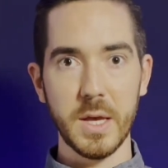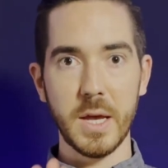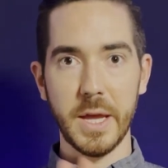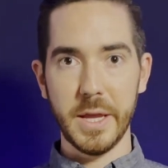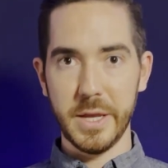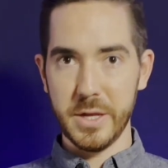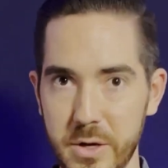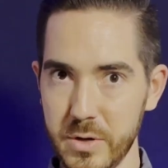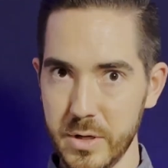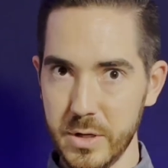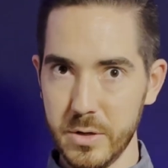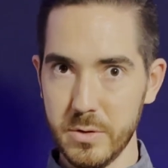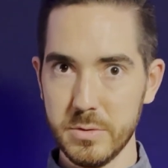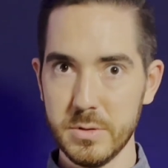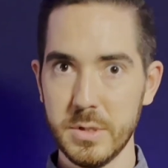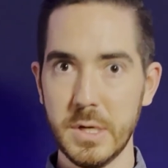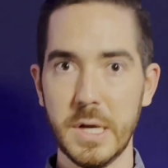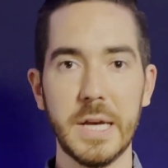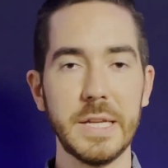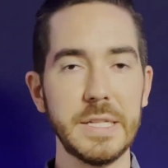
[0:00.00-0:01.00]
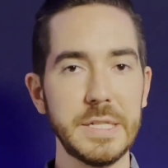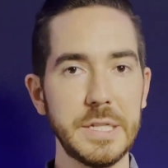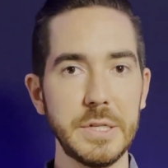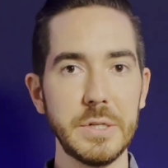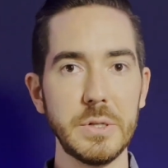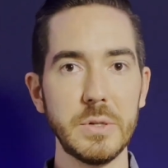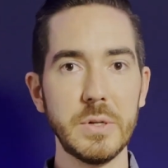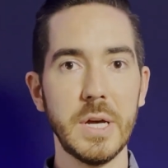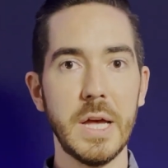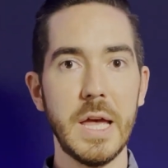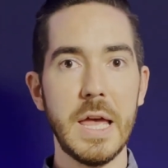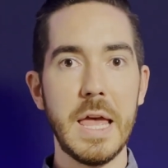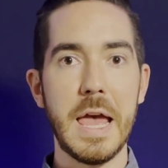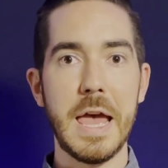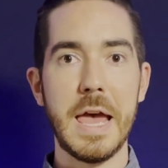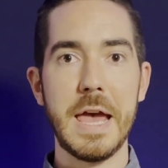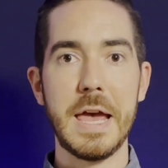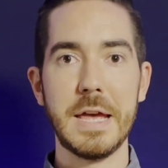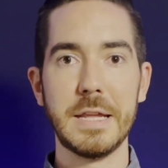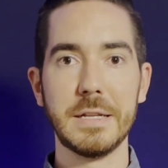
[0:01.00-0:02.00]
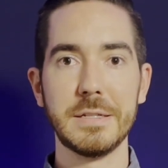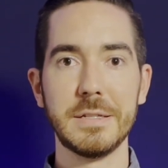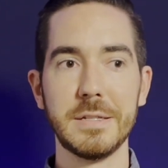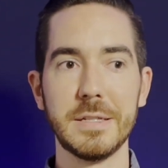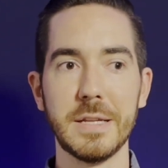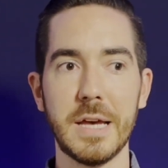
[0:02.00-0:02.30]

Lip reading: I hear you, I do, and